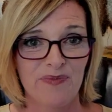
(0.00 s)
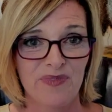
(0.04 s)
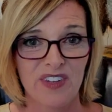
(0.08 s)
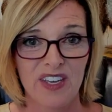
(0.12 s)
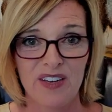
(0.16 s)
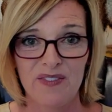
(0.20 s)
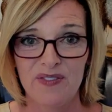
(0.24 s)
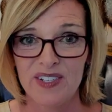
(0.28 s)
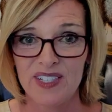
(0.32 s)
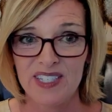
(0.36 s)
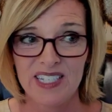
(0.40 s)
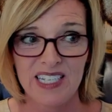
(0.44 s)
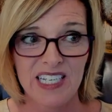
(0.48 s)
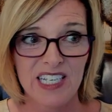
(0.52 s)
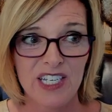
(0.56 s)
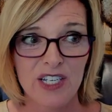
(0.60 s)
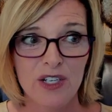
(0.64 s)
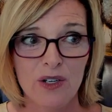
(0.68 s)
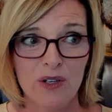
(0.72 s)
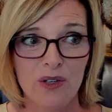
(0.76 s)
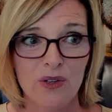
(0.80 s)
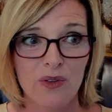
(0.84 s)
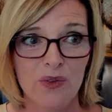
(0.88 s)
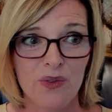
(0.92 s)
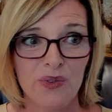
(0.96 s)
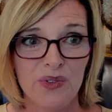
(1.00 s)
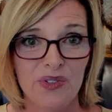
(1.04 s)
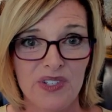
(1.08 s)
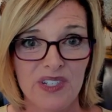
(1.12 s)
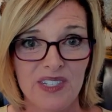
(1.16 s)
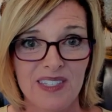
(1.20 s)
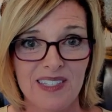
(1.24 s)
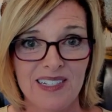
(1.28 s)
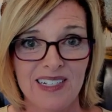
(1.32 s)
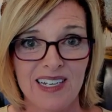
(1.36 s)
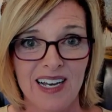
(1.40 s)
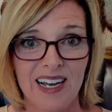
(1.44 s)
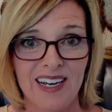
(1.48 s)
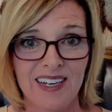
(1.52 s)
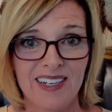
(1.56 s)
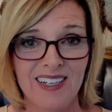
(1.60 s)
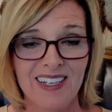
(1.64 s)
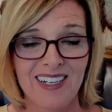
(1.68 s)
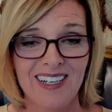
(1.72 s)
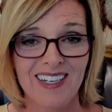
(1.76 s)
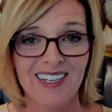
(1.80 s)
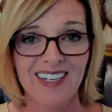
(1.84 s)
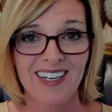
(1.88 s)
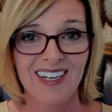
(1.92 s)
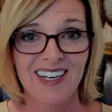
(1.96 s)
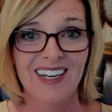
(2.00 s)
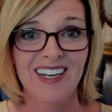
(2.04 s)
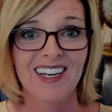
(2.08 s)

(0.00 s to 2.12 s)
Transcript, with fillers: If it's ego dystonic,